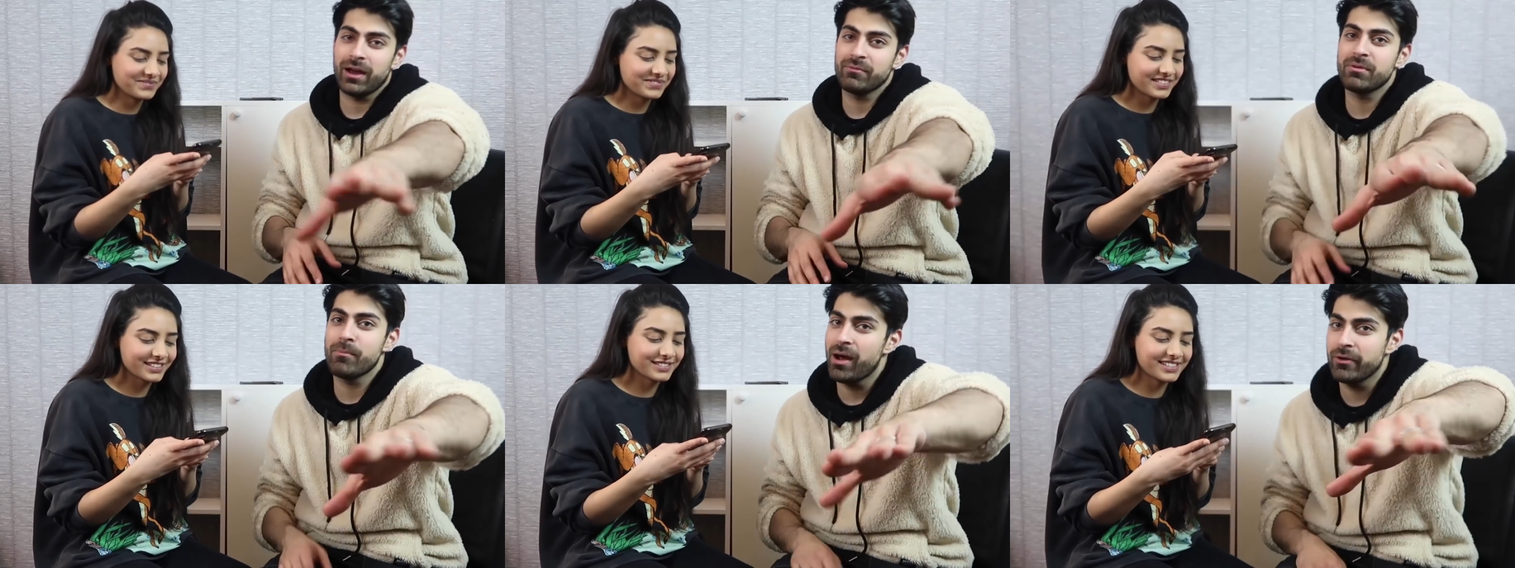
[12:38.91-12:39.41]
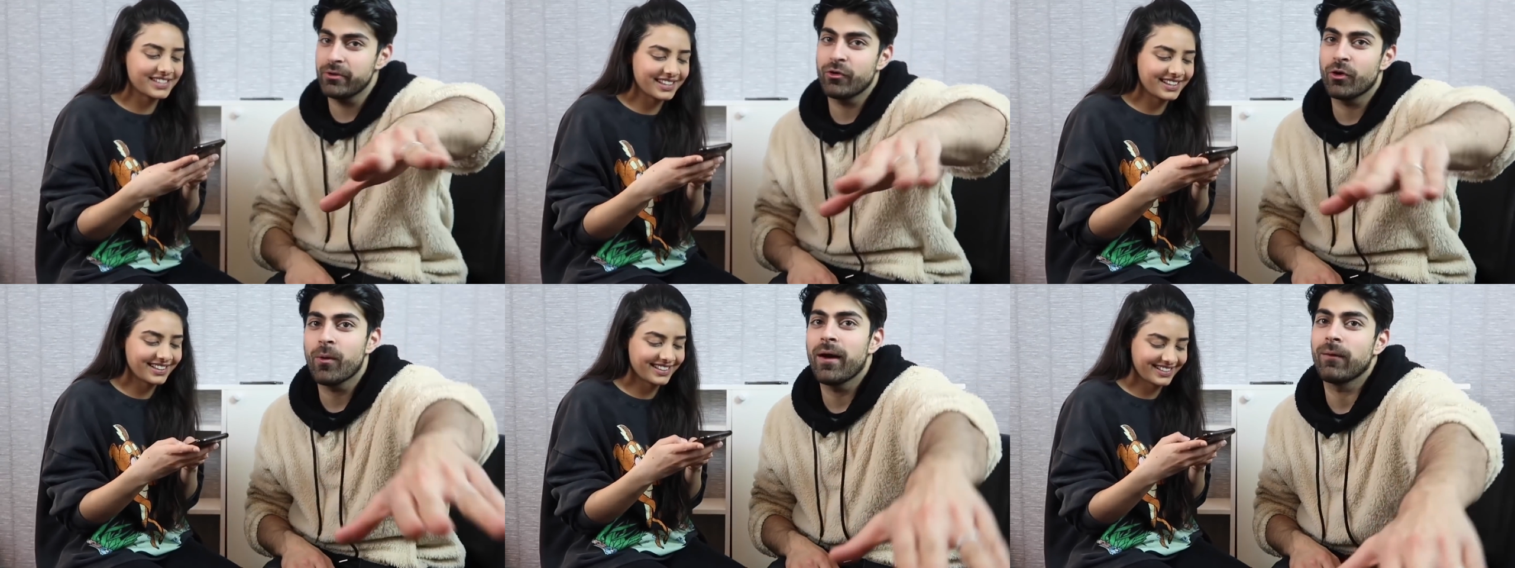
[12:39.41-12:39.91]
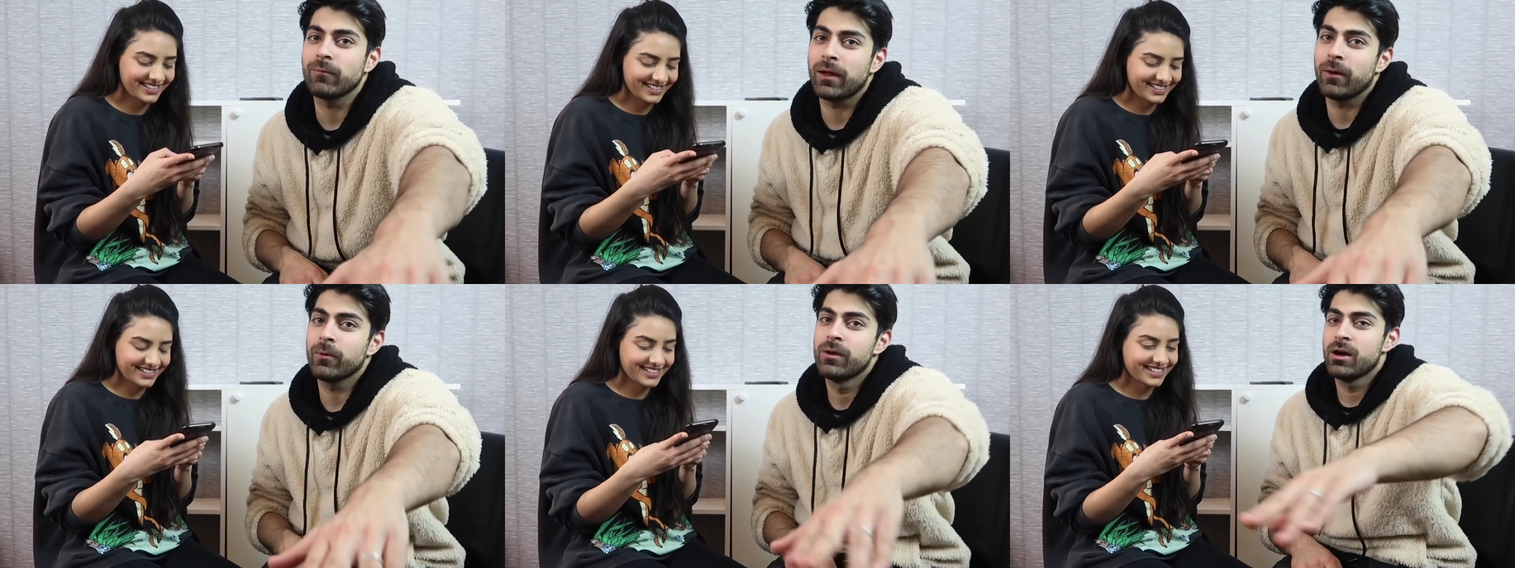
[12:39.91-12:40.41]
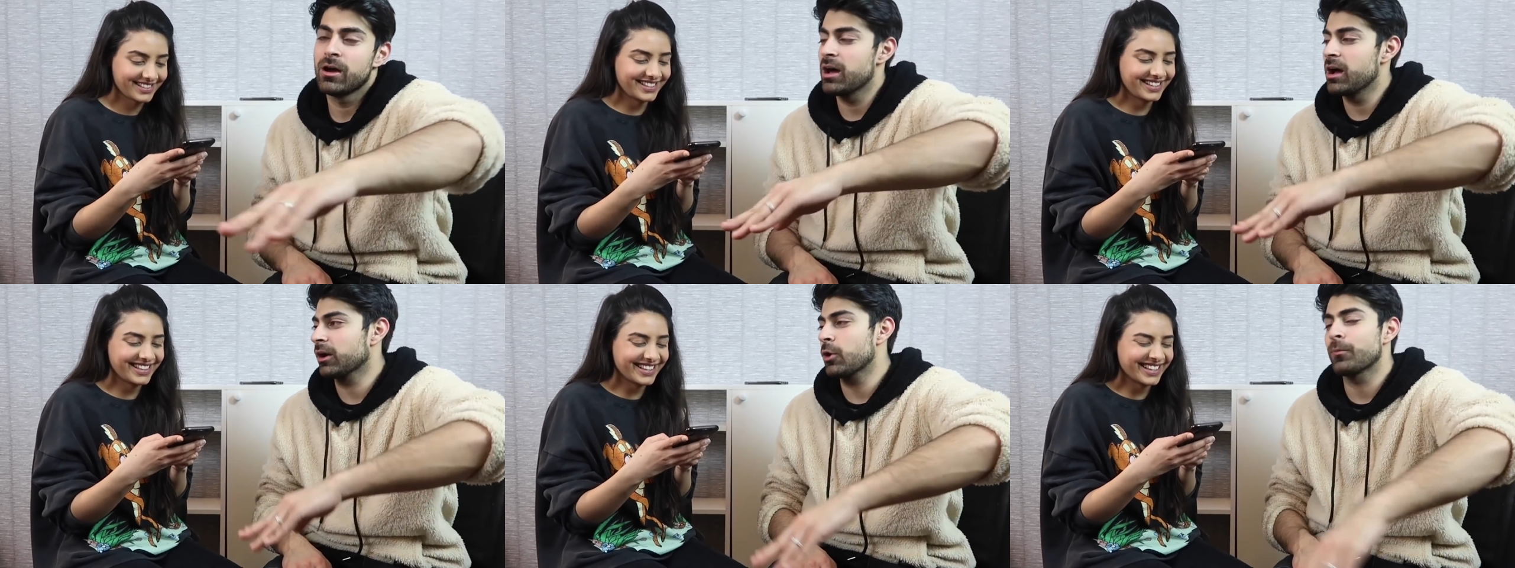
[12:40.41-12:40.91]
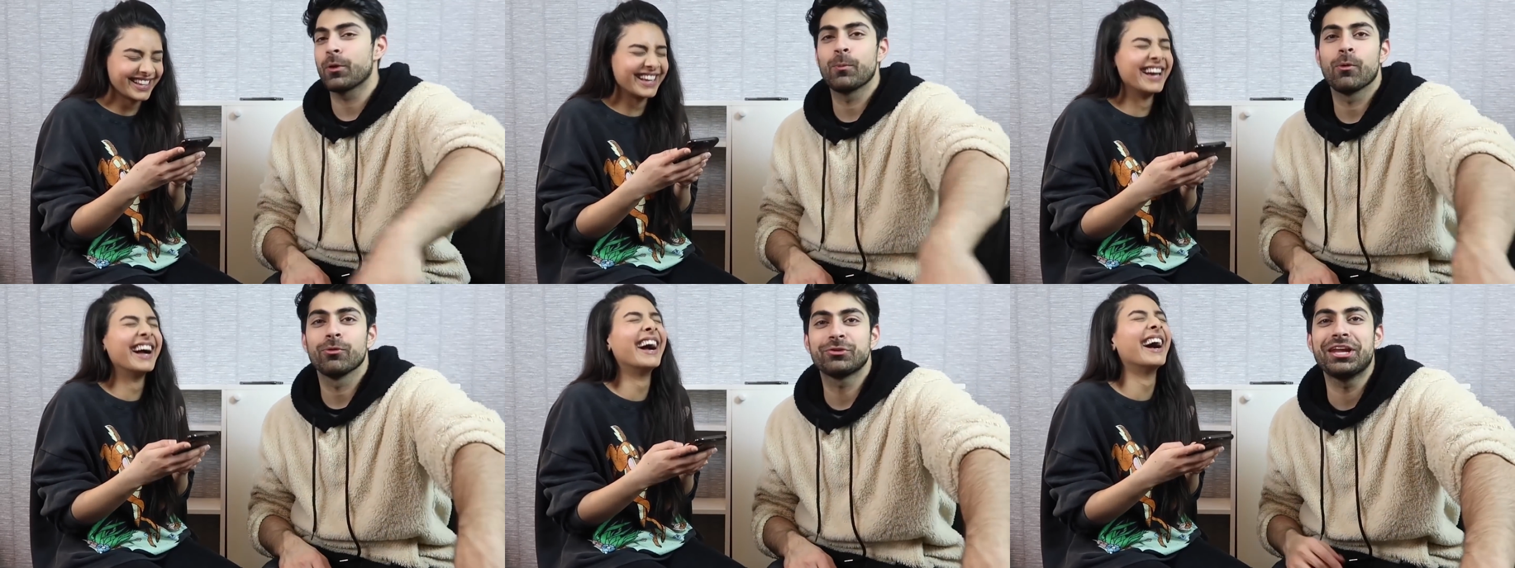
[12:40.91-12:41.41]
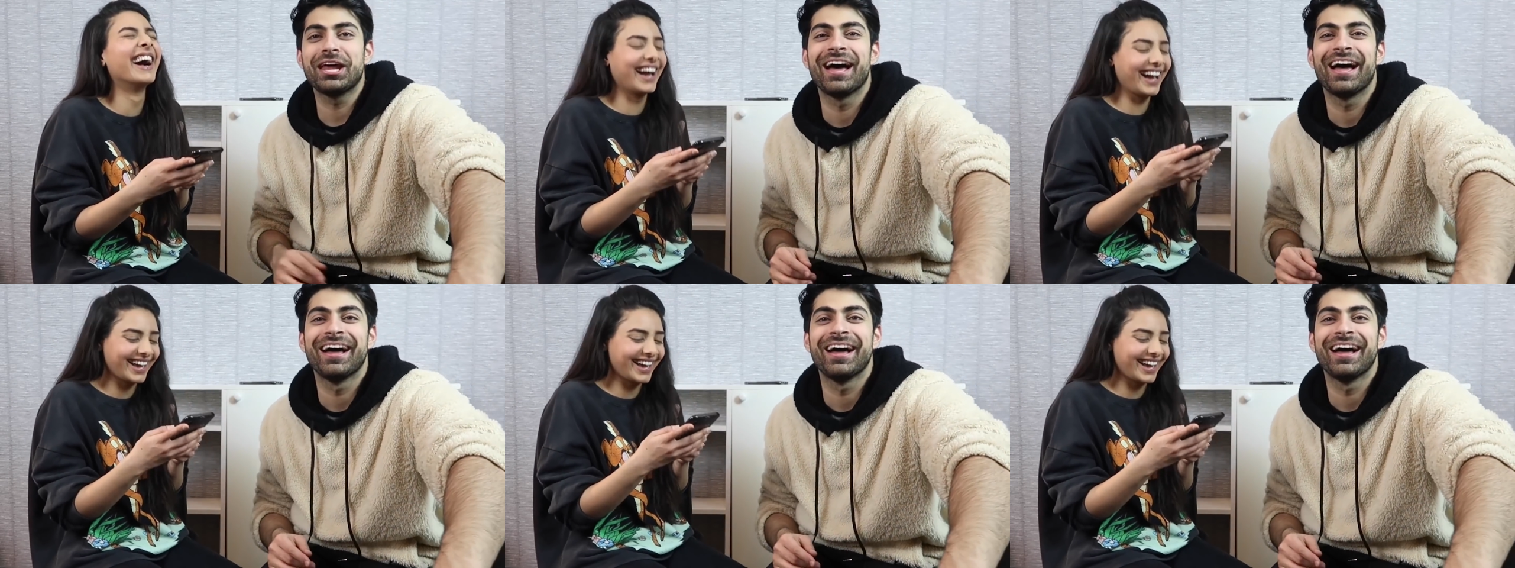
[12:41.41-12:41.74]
Speaker 1: right, I've been married for a while now, uh, a couple of months.